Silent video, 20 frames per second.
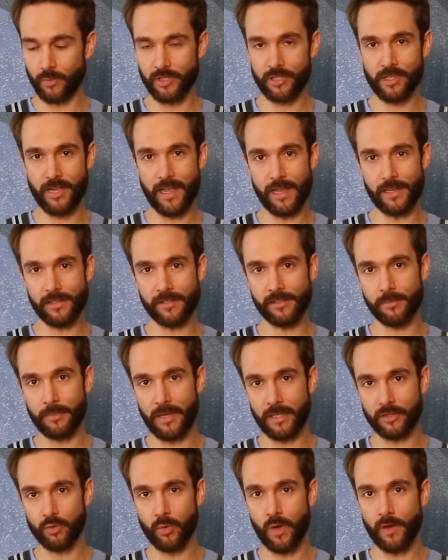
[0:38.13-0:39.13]
which takes
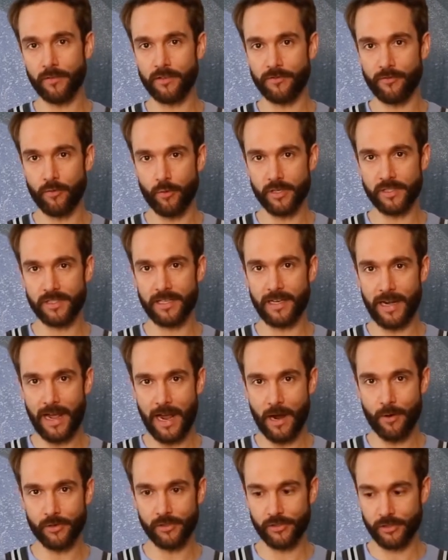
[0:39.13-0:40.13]
about twelve to fourteen
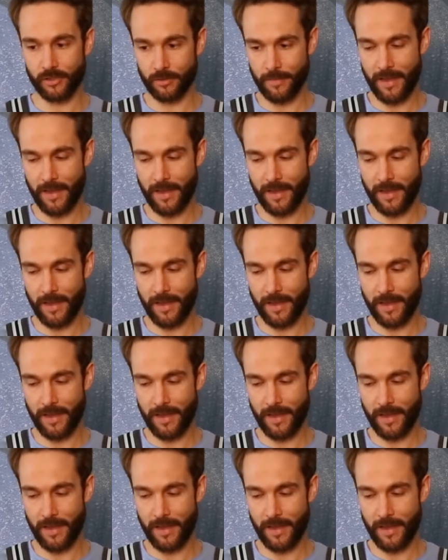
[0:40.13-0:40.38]
hours to